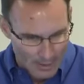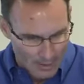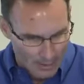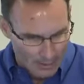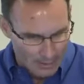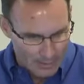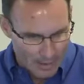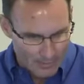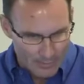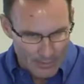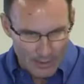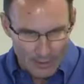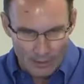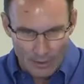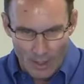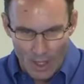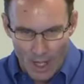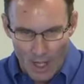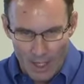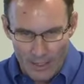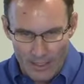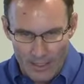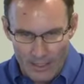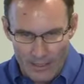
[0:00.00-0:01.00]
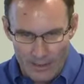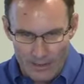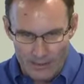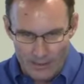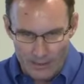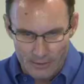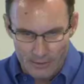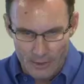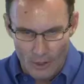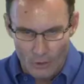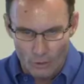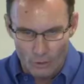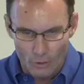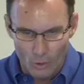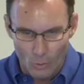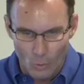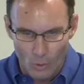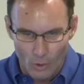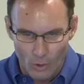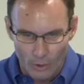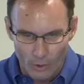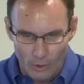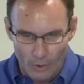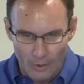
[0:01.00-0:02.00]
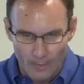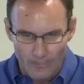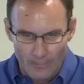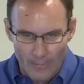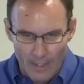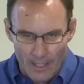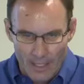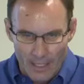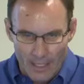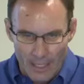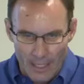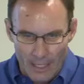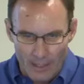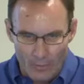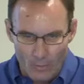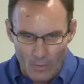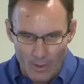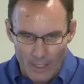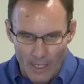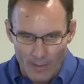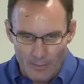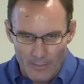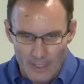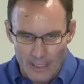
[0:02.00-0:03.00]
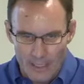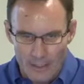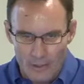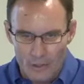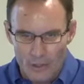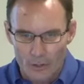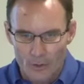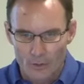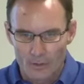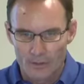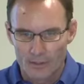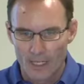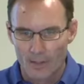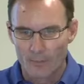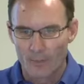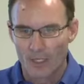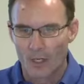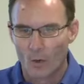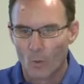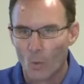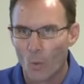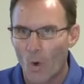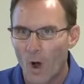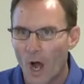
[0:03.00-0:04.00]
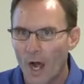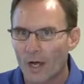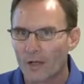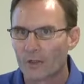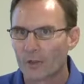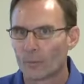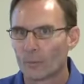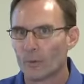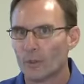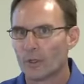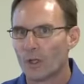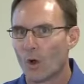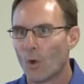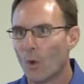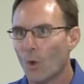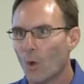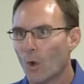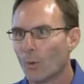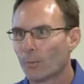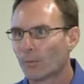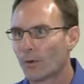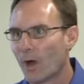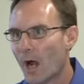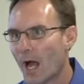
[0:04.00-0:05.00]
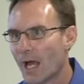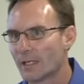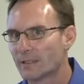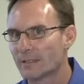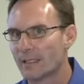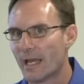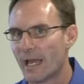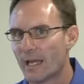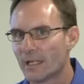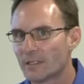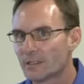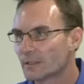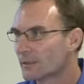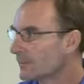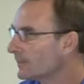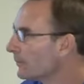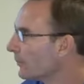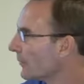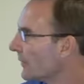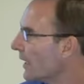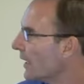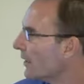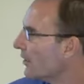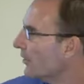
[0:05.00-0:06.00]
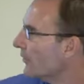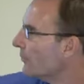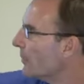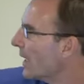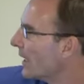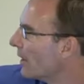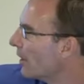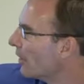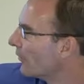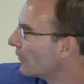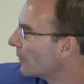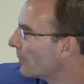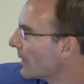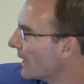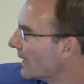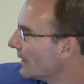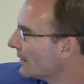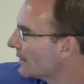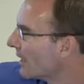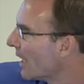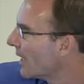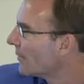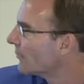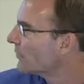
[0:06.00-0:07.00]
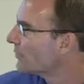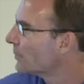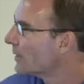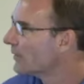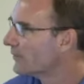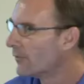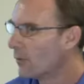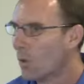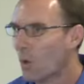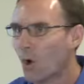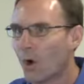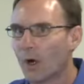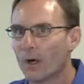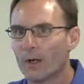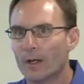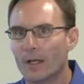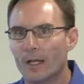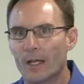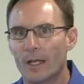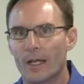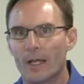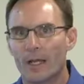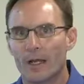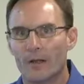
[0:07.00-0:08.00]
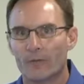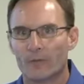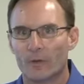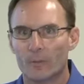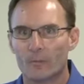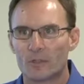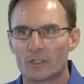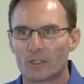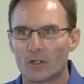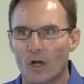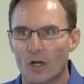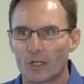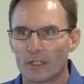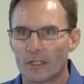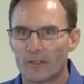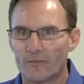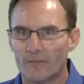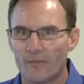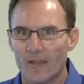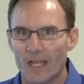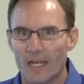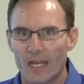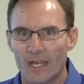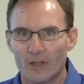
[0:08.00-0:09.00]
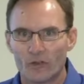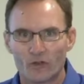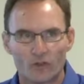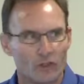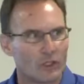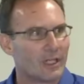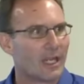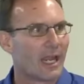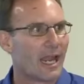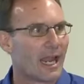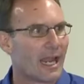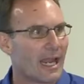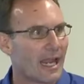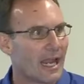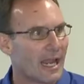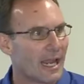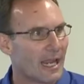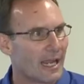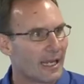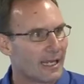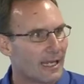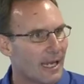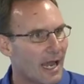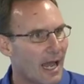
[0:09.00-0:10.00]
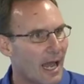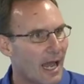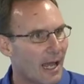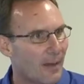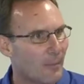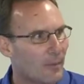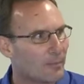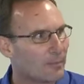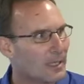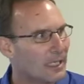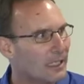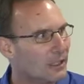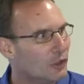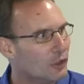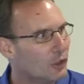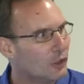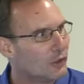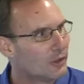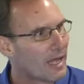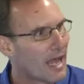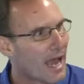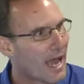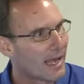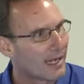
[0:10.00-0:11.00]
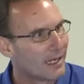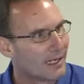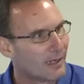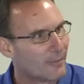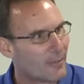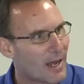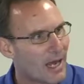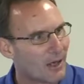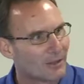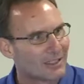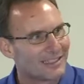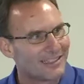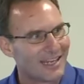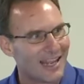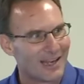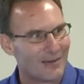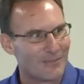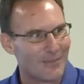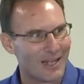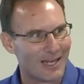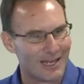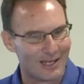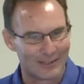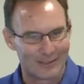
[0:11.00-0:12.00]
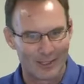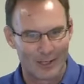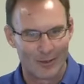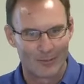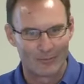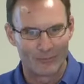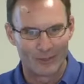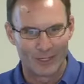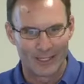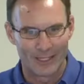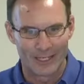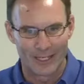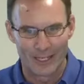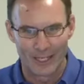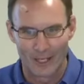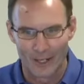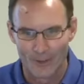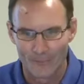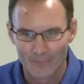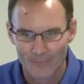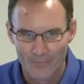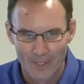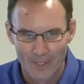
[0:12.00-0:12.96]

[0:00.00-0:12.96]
So I'm going to log in as a social worker, and what I'm going to do is I'm going to walk through the whole process that you've been over many times before, from start to finish, and I'm going to do that in about 10 minutes, hopefully, here.